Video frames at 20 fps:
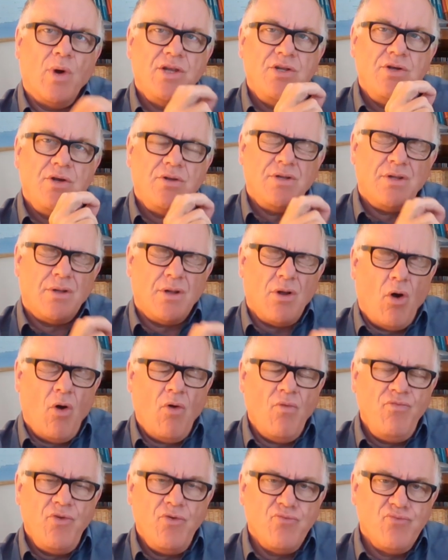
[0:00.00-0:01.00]
and you
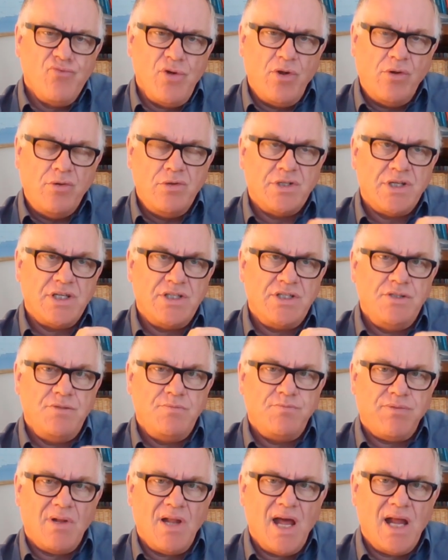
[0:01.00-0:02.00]
on the route as
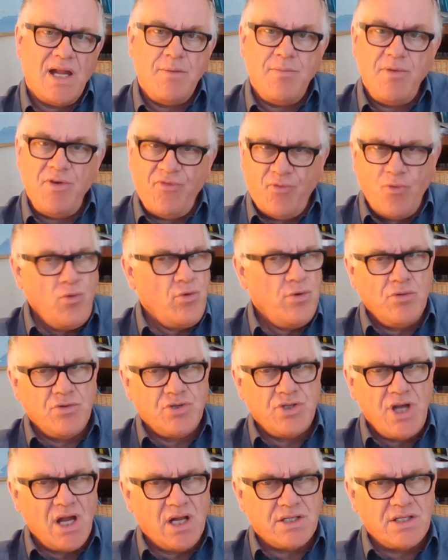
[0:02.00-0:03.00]
you plan it before you're
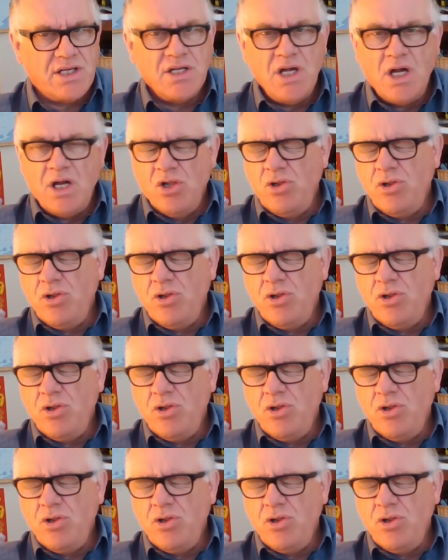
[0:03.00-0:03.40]
checked it,